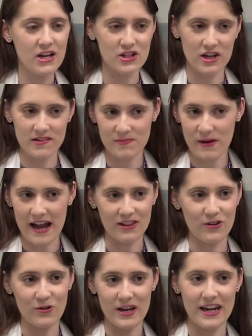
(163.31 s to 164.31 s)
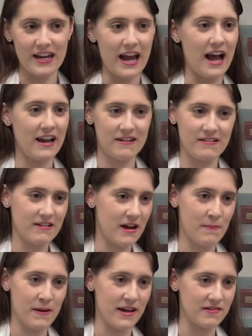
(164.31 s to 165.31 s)
just by looking at
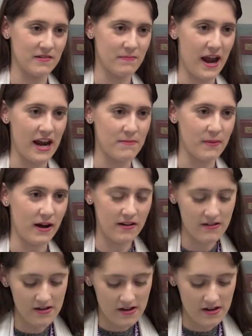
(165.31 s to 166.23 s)
a piece of paper.